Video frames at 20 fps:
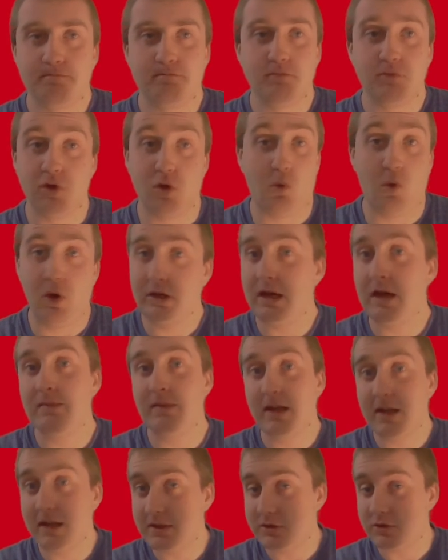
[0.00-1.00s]
The one game
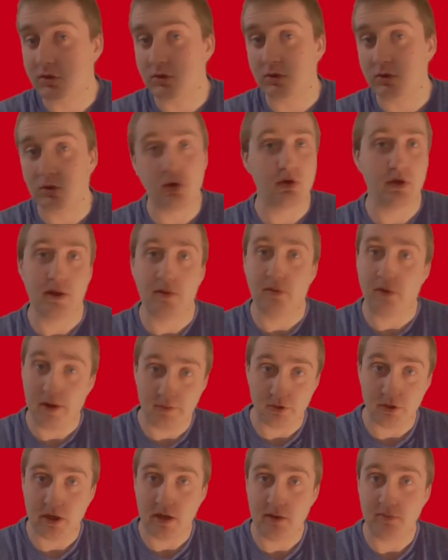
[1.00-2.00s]
they didn't score a goal, they were able
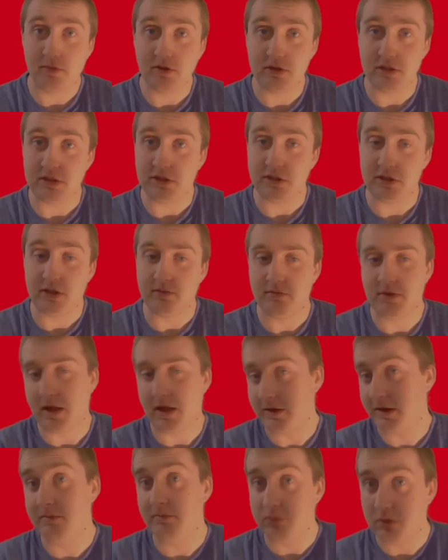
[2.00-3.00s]
to keep a clean sheet. Now, they
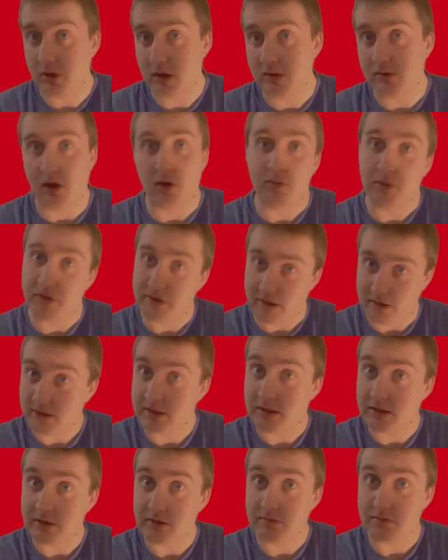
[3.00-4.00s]
didn't play well, but they did
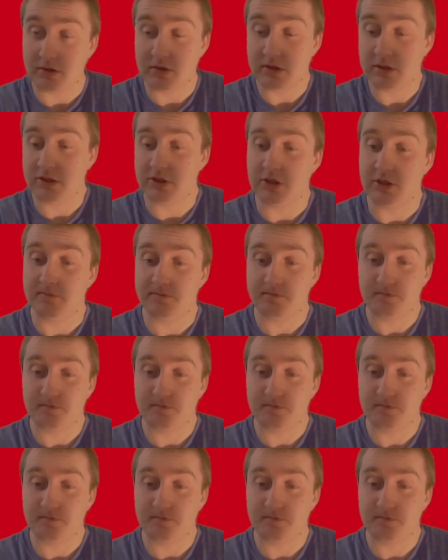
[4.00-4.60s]
keep a clean sheet.